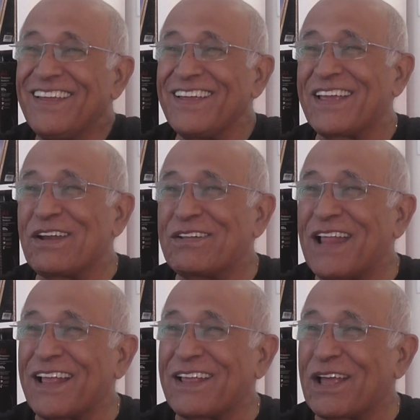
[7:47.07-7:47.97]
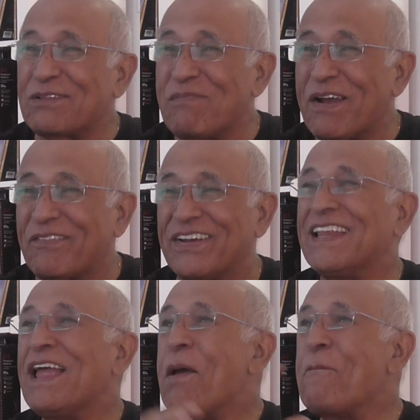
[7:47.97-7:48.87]
He can then get
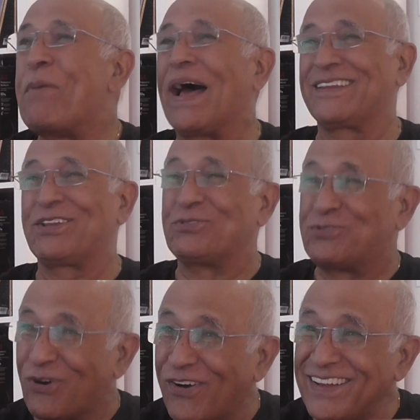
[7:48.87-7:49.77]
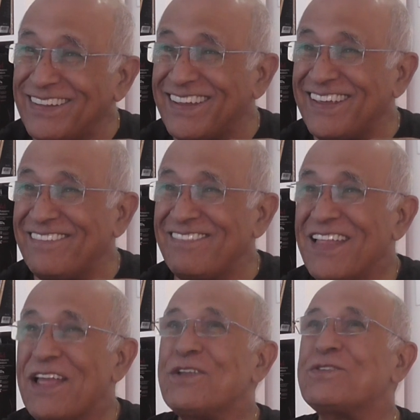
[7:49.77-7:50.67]
married. But to join him,
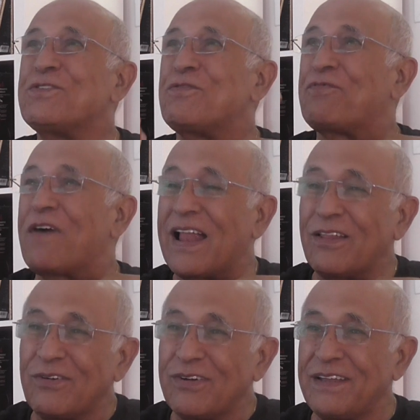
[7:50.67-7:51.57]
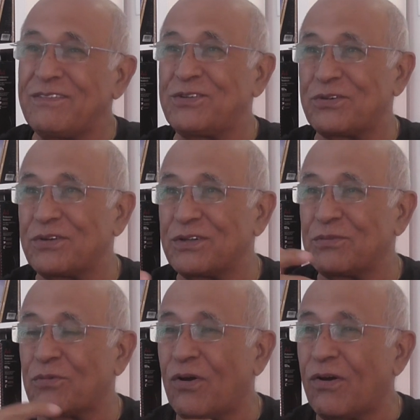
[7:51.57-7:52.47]
to follow him during
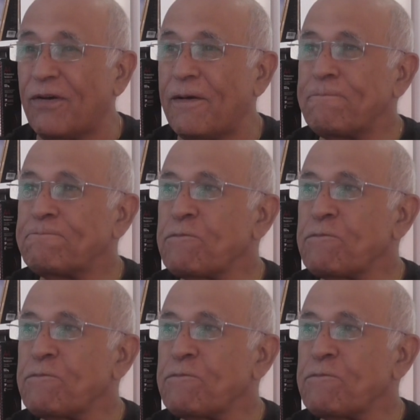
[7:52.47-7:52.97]
the war,